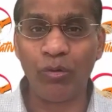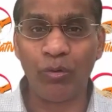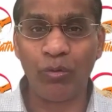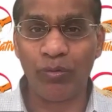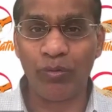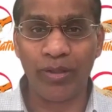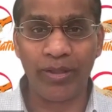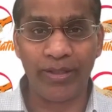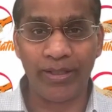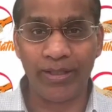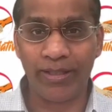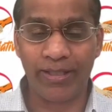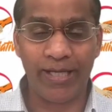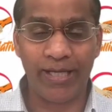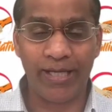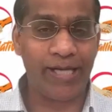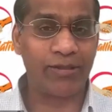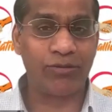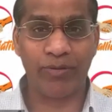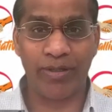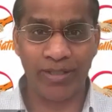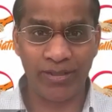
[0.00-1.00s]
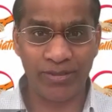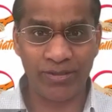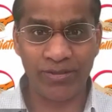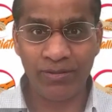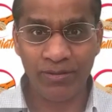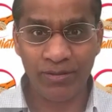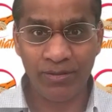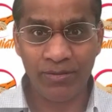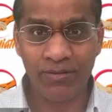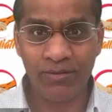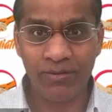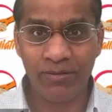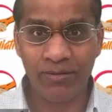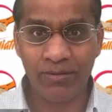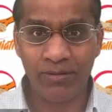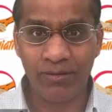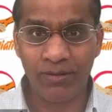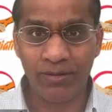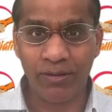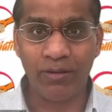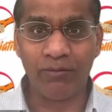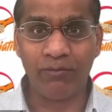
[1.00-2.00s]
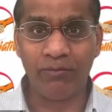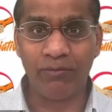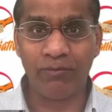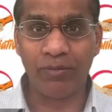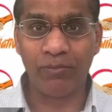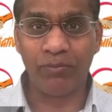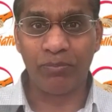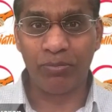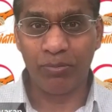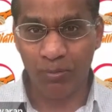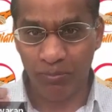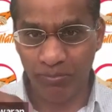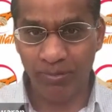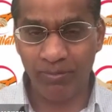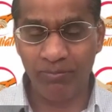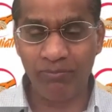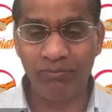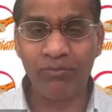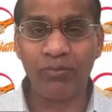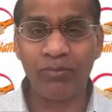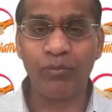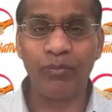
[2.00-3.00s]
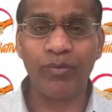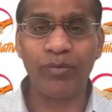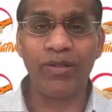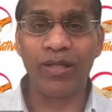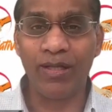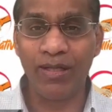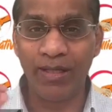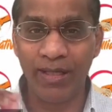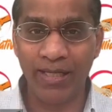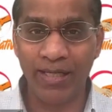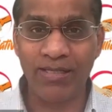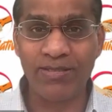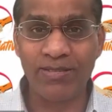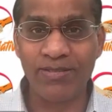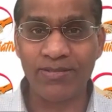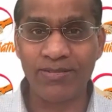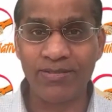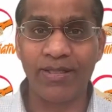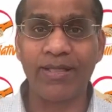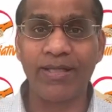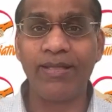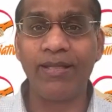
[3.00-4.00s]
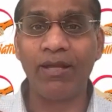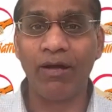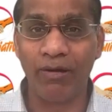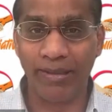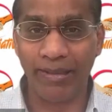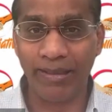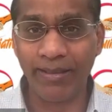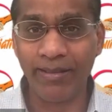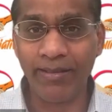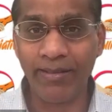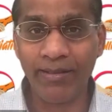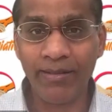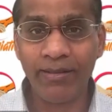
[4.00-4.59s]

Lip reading: know, like a cataract, a problem with the lens in the eye.